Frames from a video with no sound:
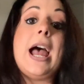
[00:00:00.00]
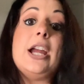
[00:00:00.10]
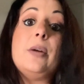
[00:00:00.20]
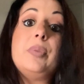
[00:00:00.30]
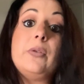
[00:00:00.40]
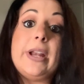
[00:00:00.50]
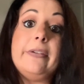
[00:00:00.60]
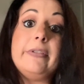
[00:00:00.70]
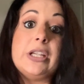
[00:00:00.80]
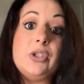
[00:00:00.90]
I upload
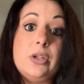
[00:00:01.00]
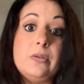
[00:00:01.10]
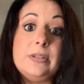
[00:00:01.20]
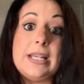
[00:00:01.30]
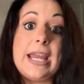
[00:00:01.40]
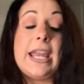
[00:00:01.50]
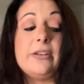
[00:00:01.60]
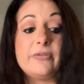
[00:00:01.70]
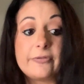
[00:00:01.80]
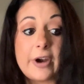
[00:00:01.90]
every Tuesday
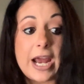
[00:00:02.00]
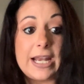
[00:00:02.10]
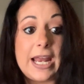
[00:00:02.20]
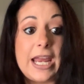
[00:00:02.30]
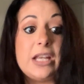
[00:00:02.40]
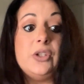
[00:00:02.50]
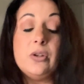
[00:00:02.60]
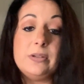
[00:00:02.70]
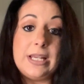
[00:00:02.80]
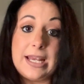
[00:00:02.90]
and Friday.
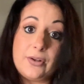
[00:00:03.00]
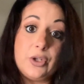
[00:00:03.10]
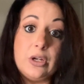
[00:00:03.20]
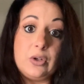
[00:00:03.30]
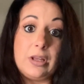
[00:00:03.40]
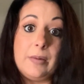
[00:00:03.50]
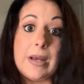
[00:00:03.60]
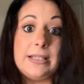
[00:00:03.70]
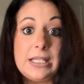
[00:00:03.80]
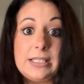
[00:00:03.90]
Tuesdays are usually my
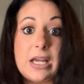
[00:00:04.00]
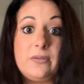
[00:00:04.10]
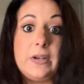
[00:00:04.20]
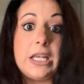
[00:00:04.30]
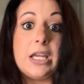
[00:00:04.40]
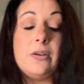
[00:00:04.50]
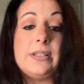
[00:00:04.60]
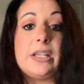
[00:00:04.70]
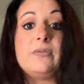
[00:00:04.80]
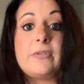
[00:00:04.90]
sit down
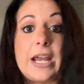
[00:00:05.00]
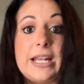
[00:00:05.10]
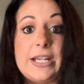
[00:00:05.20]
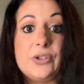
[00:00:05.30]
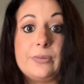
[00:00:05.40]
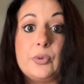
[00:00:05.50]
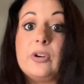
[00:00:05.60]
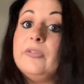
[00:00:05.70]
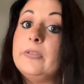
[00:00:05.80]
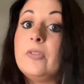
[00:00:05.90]
videos, and Fridays are more
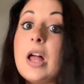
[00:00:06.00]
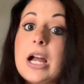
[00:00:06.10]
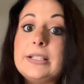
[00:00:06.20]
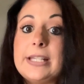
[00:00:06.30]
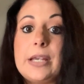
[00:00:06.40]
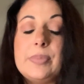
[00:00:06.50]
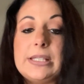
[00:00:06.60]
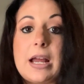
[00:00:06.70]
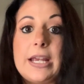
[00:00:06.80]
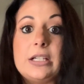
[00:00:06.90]
of a vlog type
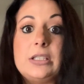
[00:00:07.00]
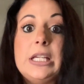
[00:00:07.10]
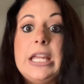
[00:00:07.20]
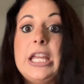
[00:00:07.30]
style.